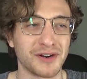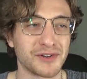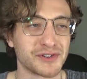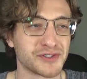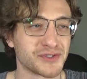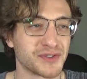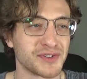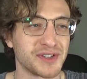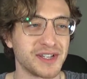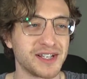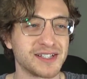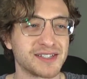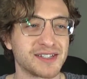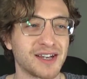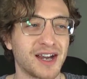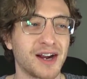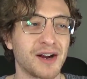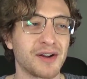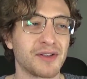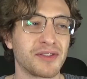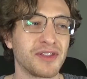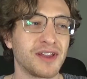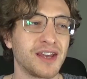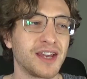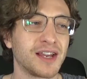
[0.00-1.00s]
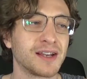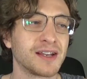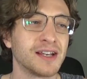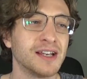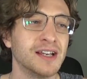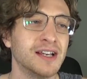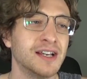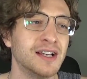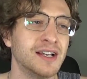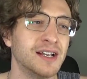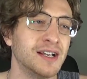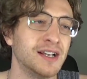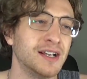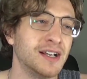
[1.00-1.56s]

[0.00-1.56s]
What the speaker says: panels for the entire thing.